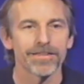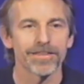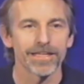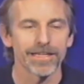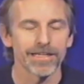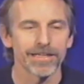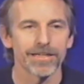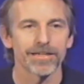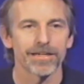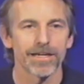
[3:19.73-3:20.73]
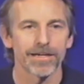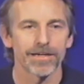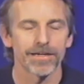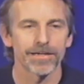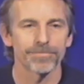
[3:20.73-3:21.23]
the
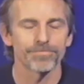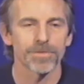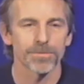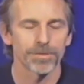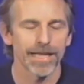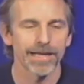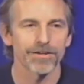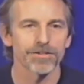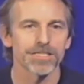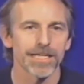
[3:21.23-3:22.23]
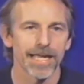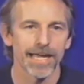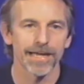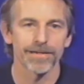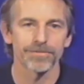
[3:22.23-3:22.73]
players,
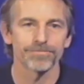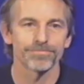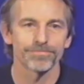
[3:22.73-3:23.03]
and